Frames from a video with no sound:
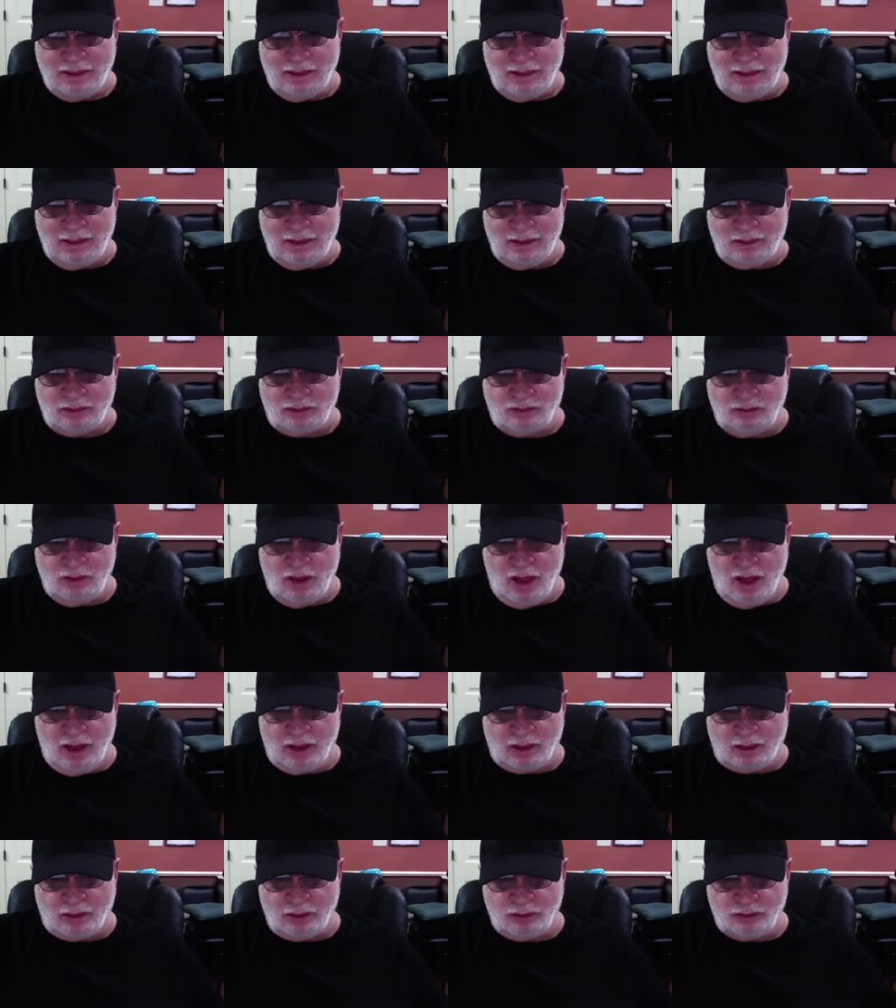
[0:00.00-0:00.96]
is
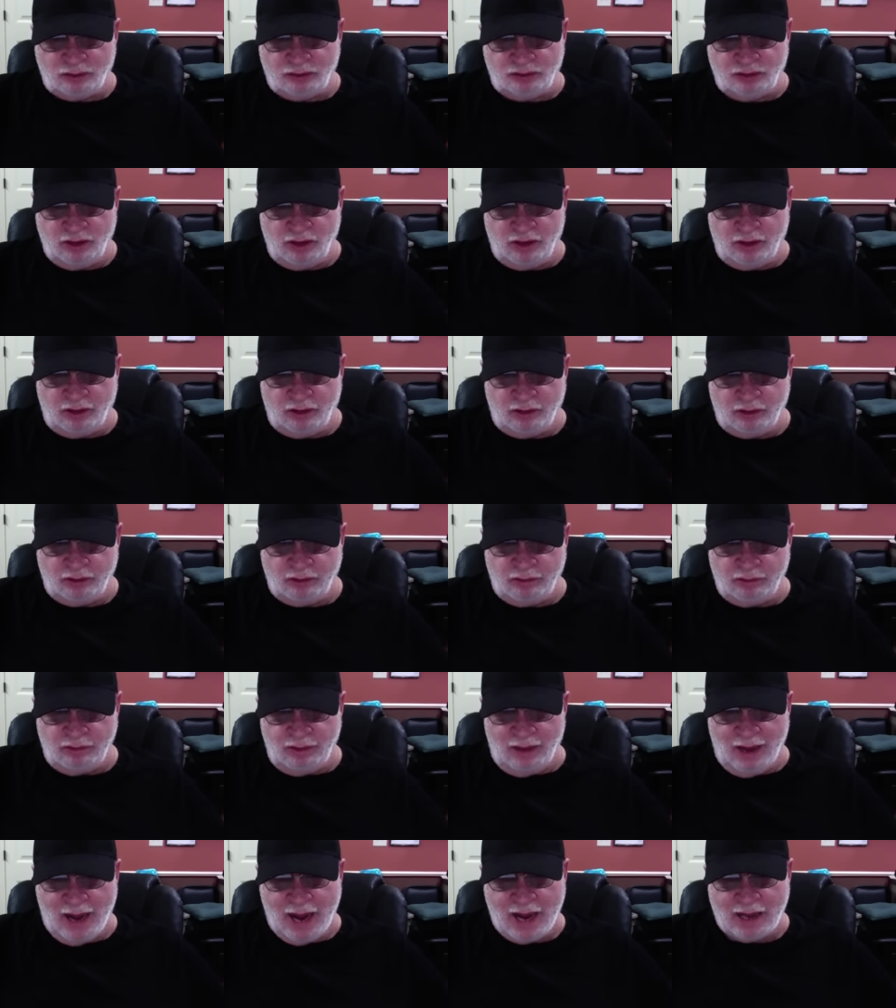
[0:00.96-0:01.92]
not considered
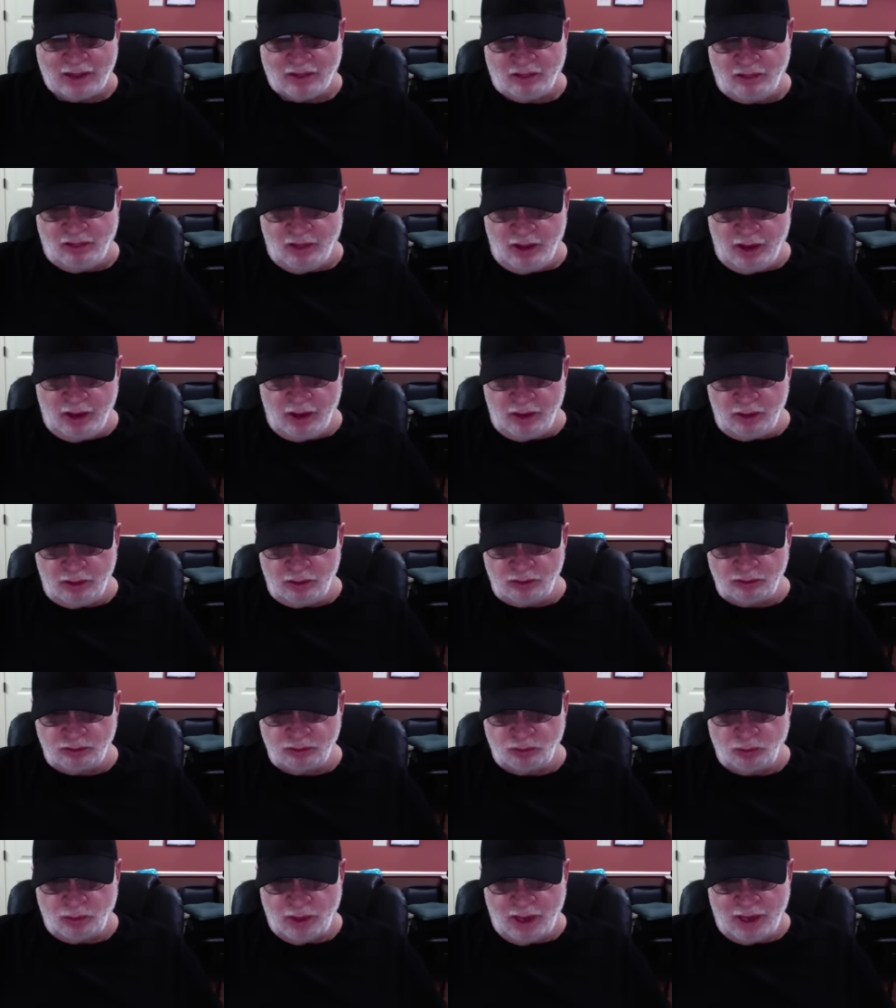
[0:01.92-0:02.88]
like
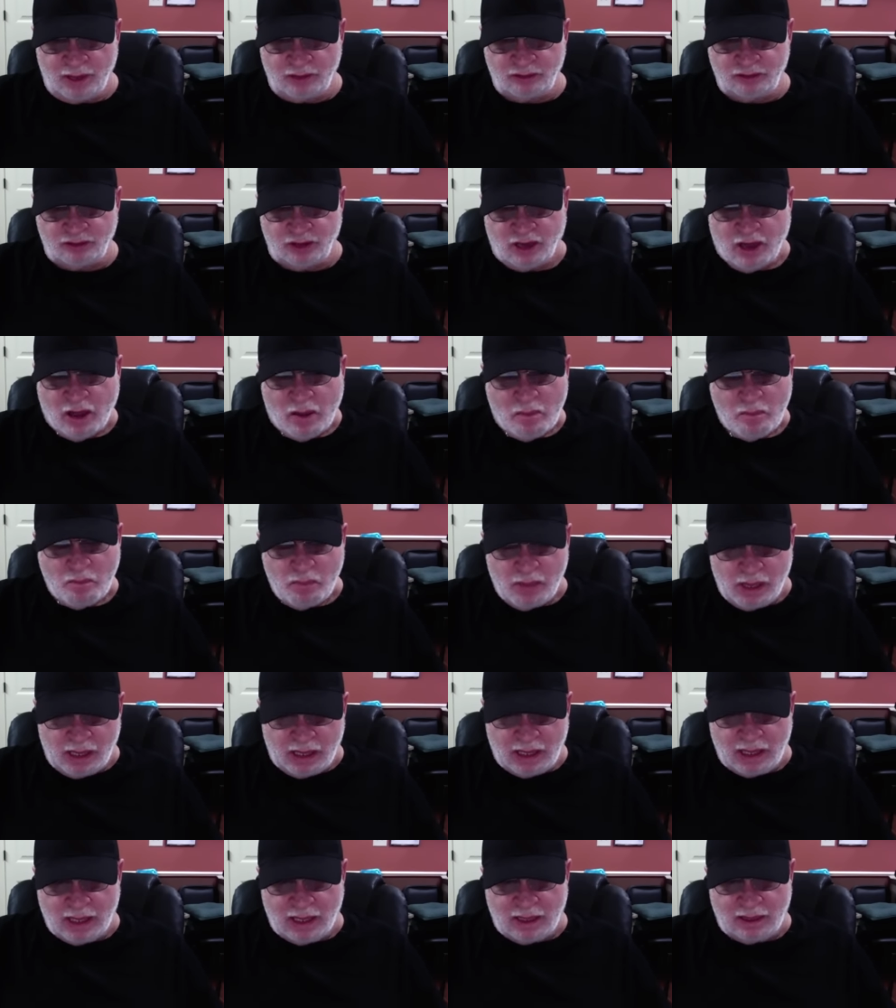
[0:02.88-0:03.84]
theirs. When I say
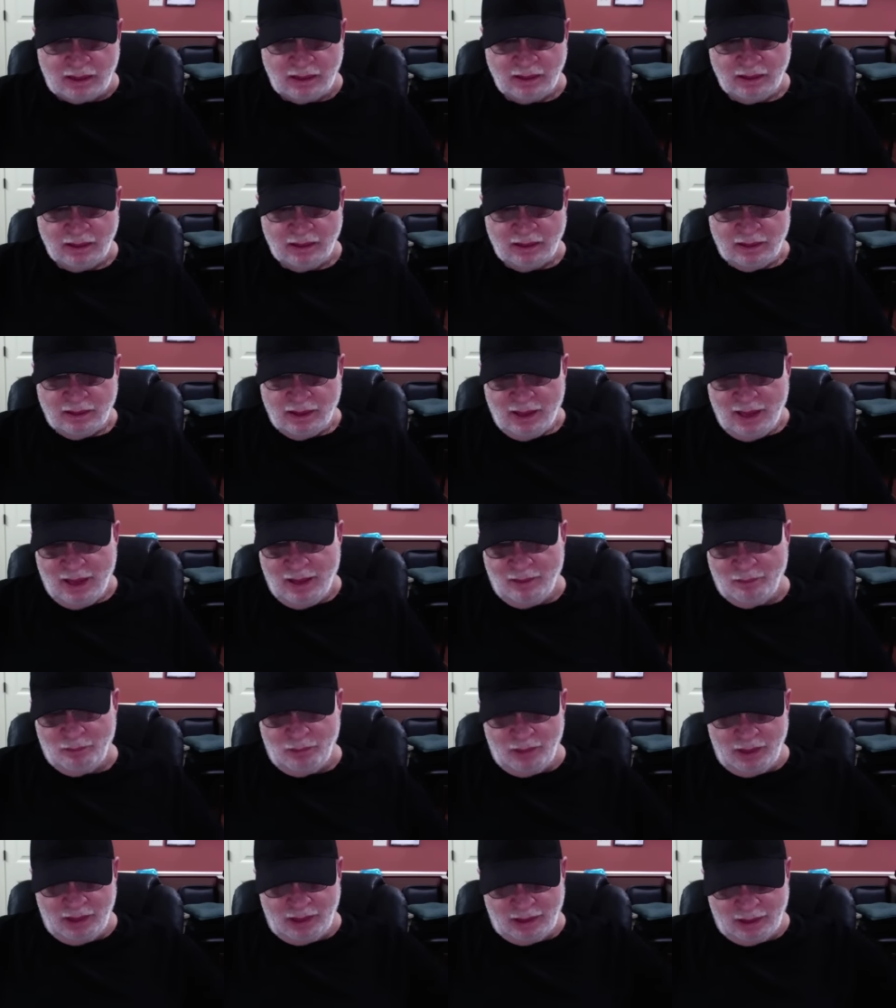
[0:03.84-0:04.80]
immediate, I
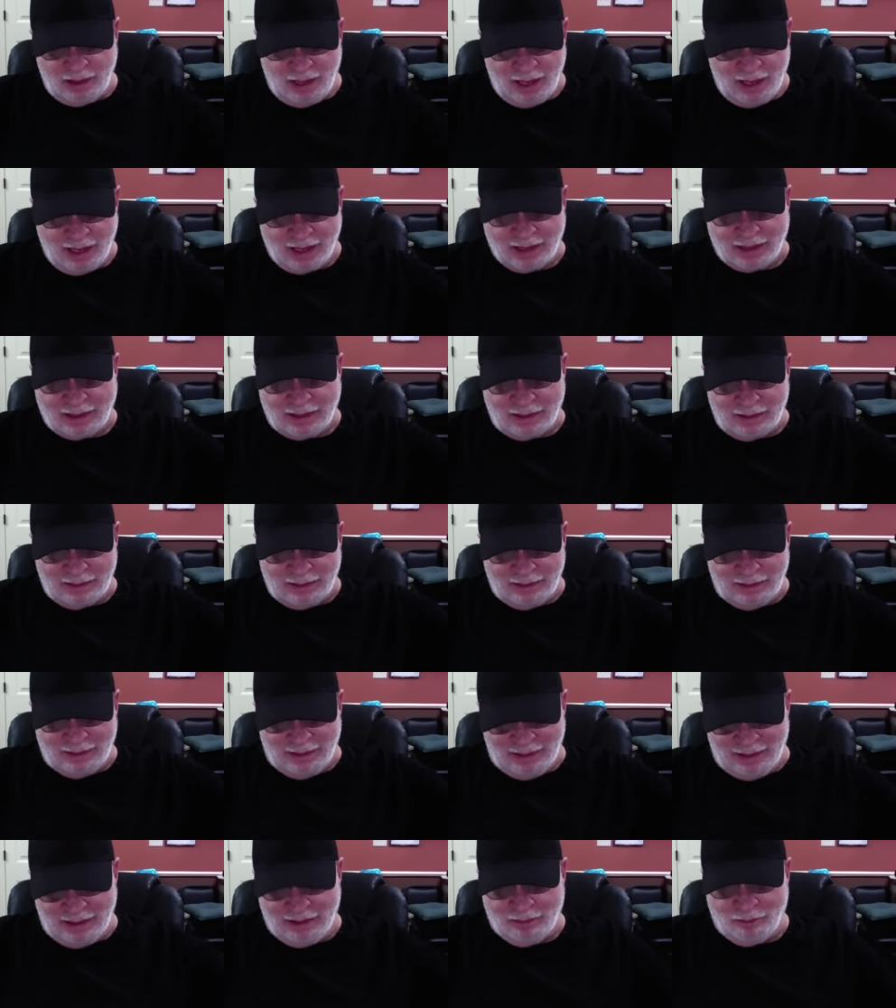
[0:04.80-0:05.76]
mean like
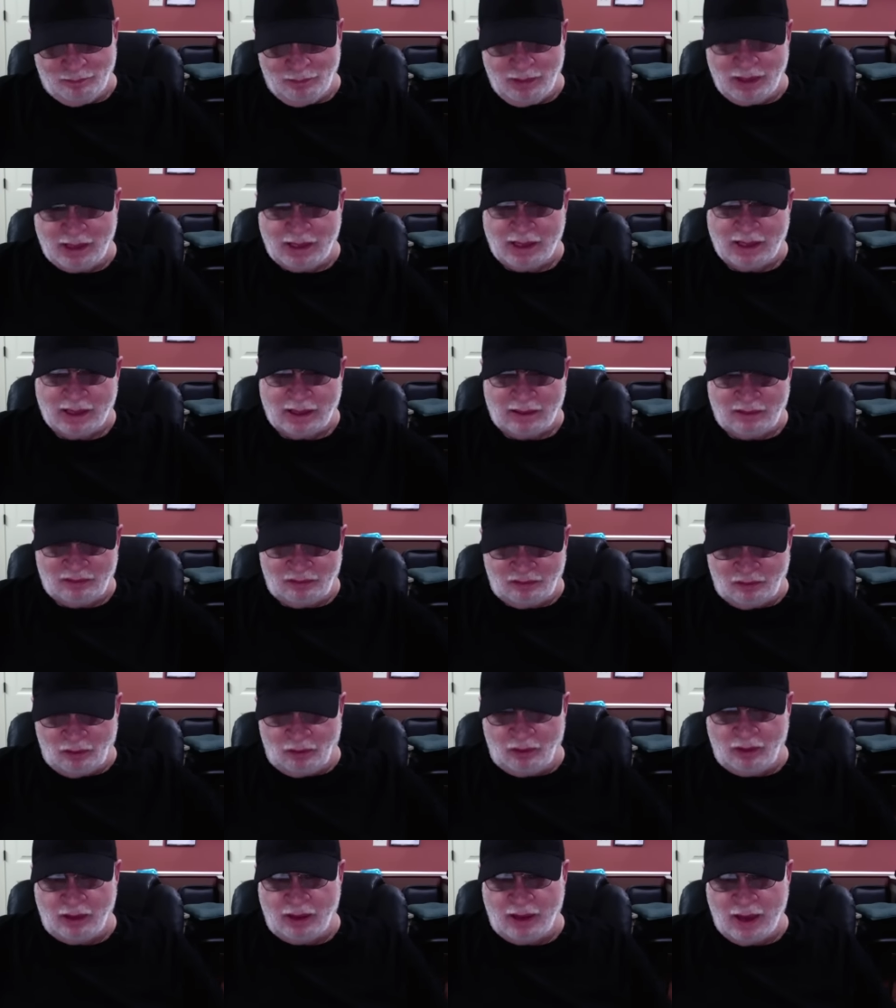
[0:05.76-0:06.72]
immediate
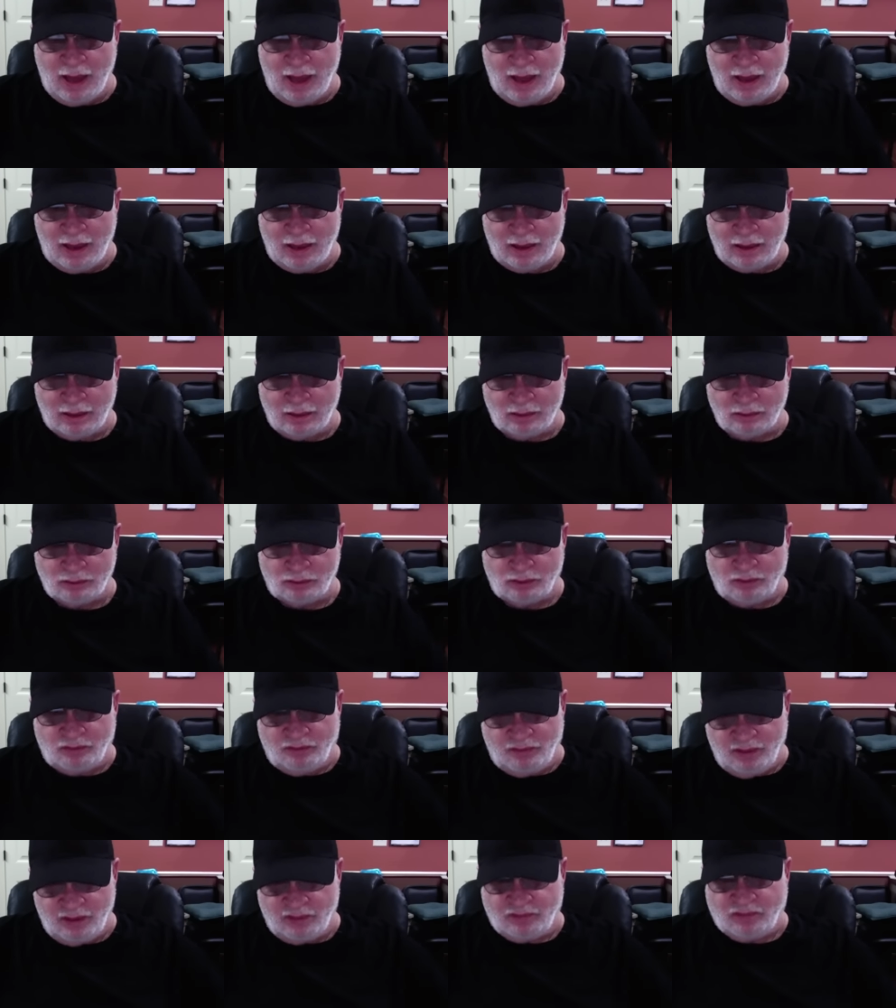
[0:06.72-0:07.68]
30 days
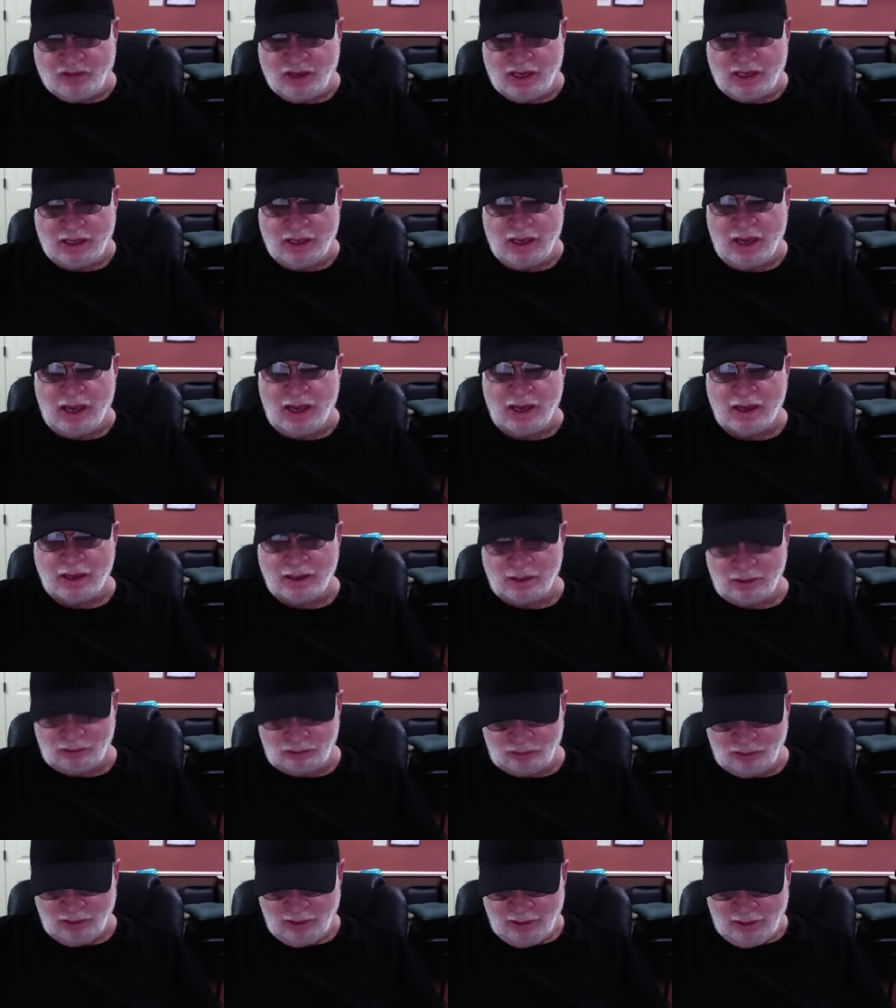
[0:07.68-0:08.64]
or 15
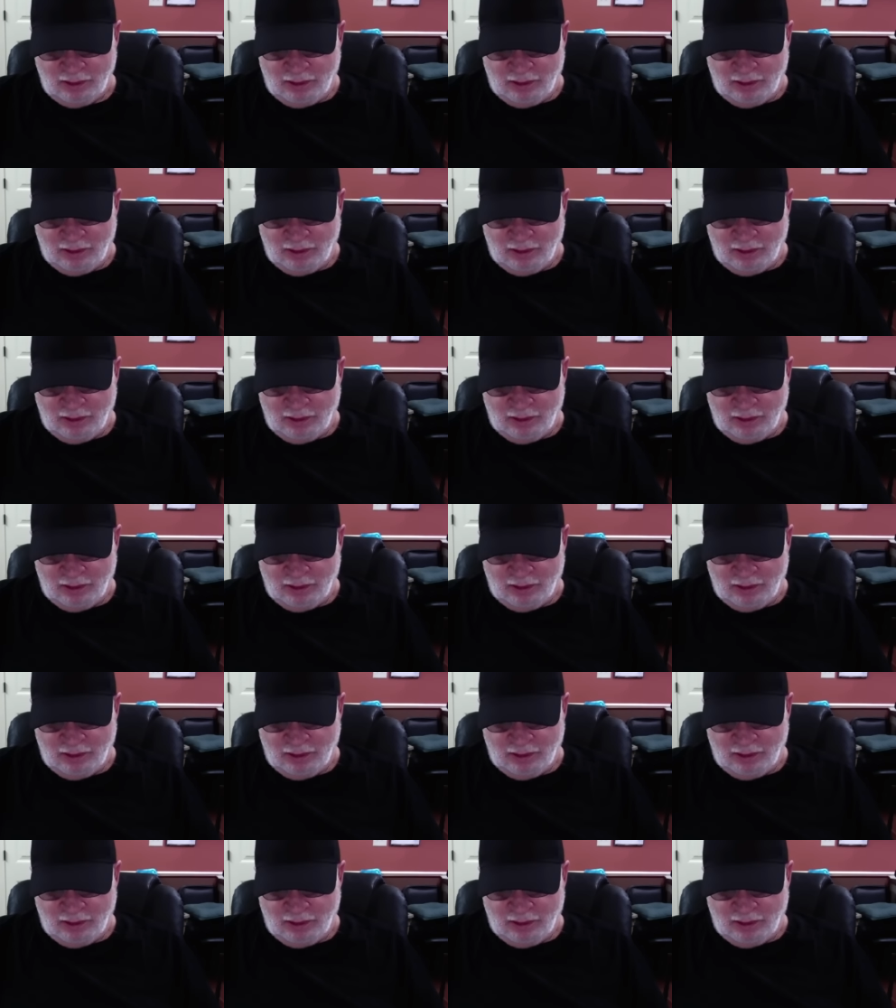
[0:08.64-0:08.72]
days.